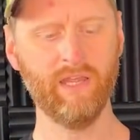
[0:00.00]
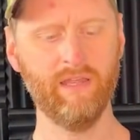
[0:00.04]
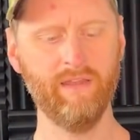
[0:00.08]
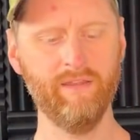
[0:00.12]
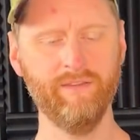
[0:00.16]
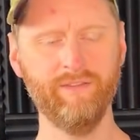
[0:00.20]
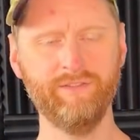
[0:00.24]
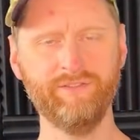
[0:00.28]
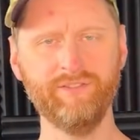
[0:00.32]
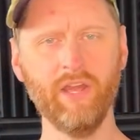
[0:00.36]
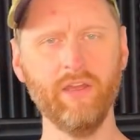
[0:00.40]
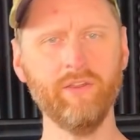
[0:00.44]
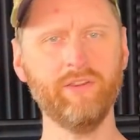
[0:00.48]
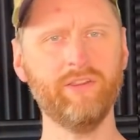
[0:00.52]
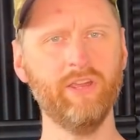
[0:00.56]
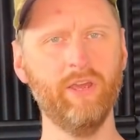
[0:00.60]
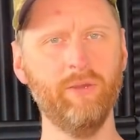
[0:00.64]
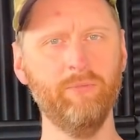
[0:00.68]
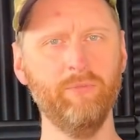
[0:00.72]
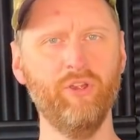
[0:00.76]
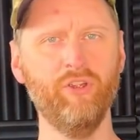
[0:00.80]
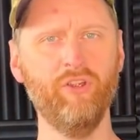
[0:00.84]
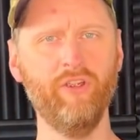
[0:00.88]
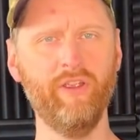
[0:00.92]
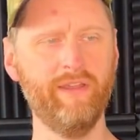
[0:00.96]
the Toyko
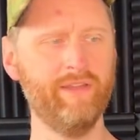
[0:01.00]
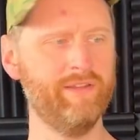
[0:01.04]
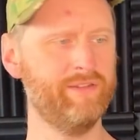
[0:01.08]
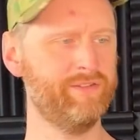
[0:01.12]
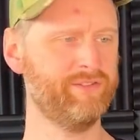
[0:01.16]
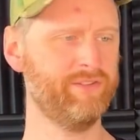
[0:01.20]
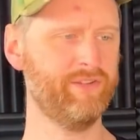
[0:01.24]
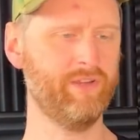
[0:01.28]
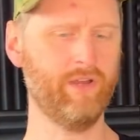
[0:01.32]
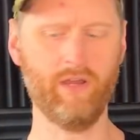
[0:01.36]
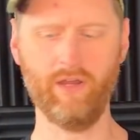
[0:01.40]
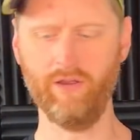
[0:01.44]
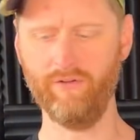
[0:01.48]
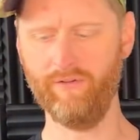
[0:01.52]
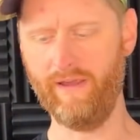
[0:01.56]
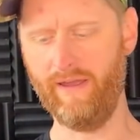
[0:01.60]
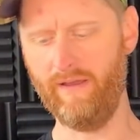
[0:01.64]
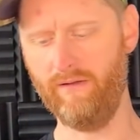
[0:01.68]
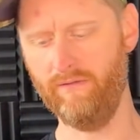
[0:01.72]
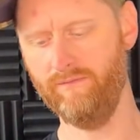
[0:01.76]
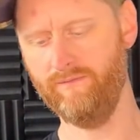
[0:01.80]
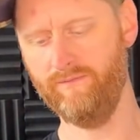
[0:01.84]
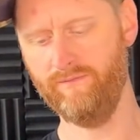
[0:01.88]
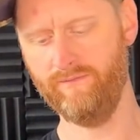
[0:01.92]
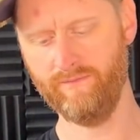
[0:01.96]
Marui Scar
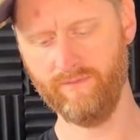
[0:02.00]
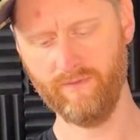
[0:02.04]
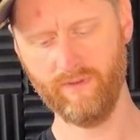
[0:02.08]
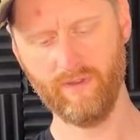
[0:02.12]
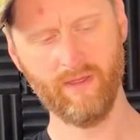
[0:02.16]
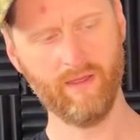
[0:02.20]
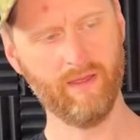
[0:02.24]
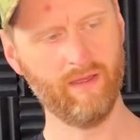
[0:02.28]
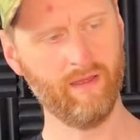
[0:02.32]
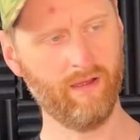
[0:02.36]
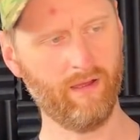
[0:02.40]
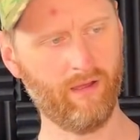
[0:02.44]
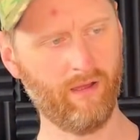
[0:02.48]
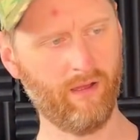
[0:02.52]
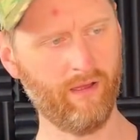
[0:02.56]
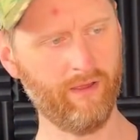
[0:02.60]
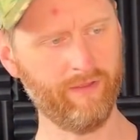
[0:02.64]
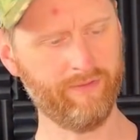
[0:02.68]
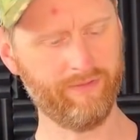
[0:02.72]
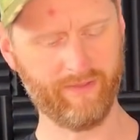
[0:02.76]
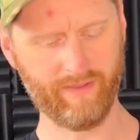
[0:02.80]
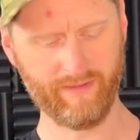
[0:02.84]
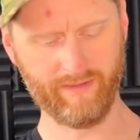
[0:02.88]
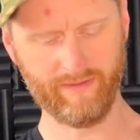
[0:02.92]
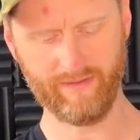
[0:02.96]
L. I
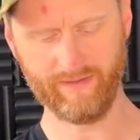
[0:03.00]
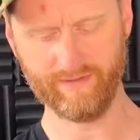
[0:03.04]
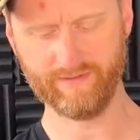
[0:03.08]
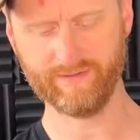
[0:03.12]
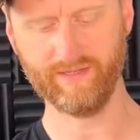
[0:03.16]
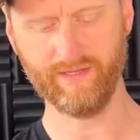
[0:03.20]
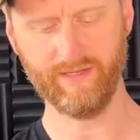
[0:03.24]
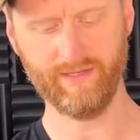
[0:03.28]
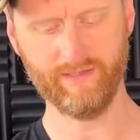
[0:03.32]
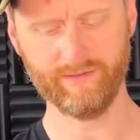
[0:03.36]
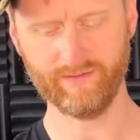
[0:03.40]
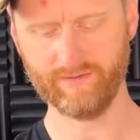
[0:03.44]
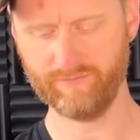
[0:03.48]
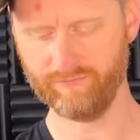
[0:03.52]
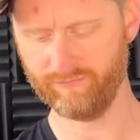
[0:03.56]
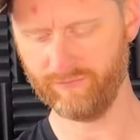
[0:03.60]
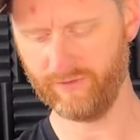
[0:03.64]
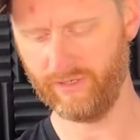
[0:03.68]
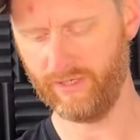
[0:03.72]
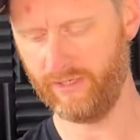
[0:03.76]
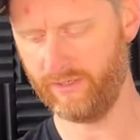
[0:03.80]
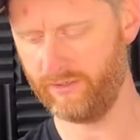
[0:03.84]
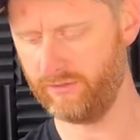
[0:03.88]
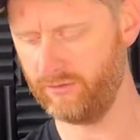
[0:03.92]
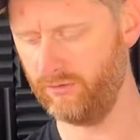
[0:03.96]
think this is
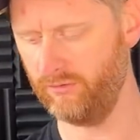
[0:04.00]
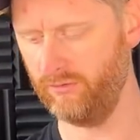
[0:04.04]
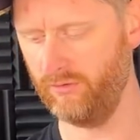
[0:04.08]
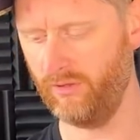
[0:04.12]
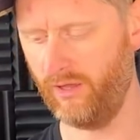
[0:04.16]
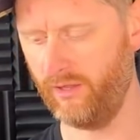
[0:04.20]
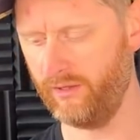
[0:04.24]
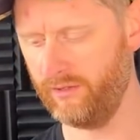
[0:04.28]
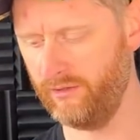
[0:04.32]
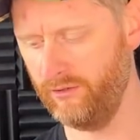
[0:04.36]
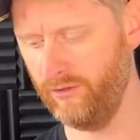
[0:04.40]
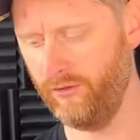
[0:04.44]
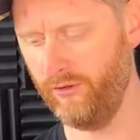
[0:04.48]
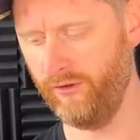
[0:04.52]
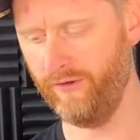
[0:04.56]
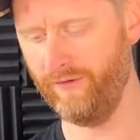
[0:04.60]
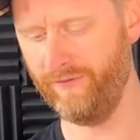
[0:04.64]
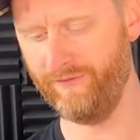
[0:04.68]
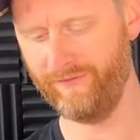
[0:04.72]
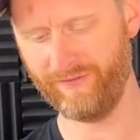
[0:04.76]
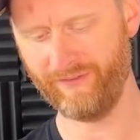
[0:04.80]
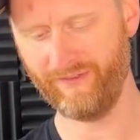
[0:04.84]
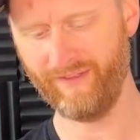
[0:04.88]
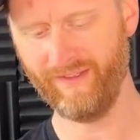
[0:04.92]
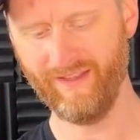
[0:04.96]
really cool. I
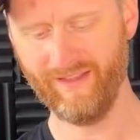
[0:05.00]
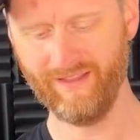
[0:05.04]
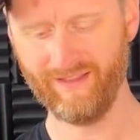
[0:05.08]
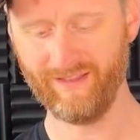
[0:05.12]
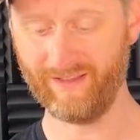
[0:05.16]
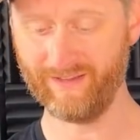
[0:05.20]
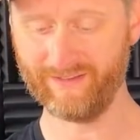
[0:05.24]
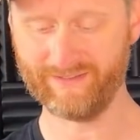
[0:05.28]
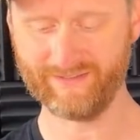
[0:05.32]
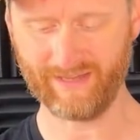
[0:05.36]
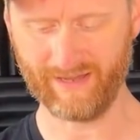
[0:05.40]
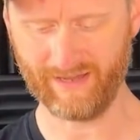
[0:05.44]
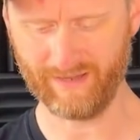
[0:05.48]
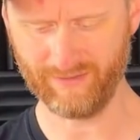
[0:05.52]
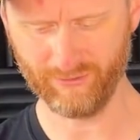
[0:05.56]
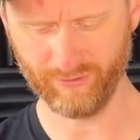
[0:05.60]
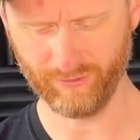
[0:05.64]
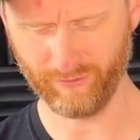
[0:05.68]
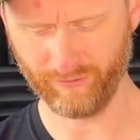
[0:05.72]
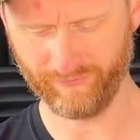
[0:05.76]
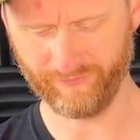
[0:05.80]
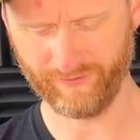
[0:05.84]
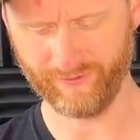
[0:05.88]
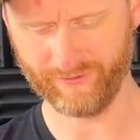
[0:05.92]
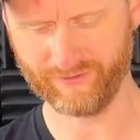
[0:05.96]
love, like I say, I
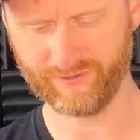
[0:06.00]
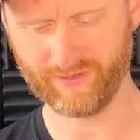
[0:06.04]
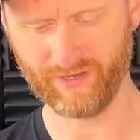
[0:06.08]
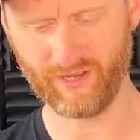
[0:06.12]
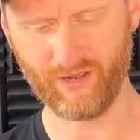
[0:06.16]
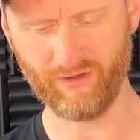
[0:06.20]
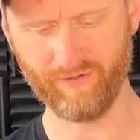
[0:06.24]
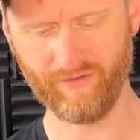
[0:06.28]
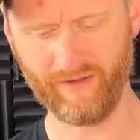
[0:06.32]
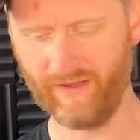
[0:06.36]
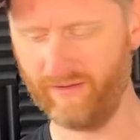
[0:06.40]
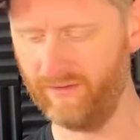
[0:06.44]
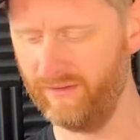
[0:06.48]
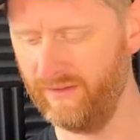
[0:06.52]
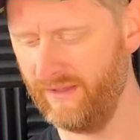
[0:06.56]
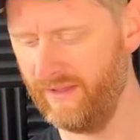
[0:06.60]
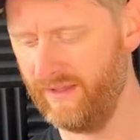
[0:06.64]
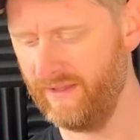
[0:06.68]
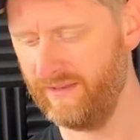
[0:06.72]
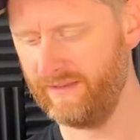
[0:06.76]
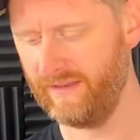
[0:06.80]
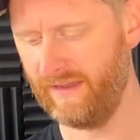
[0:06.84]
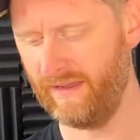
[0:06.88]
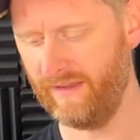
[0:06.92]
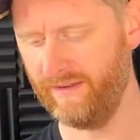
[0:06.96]
love the Scar L.
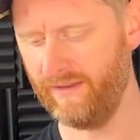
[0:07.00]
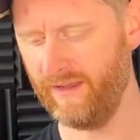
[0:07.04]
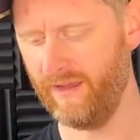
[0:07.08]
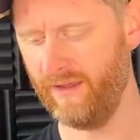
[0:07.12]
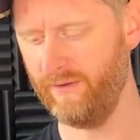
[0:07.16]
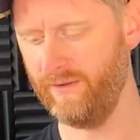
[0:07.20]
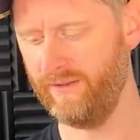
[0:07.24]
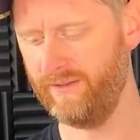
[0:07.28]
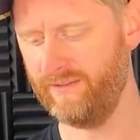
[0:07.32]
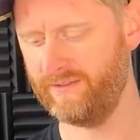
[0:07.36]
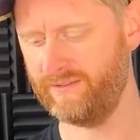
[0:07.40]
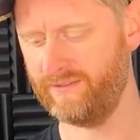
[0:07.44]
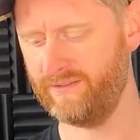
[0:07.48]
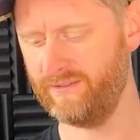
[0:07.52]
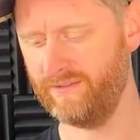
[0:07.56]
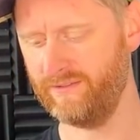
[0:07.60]
Now I know it's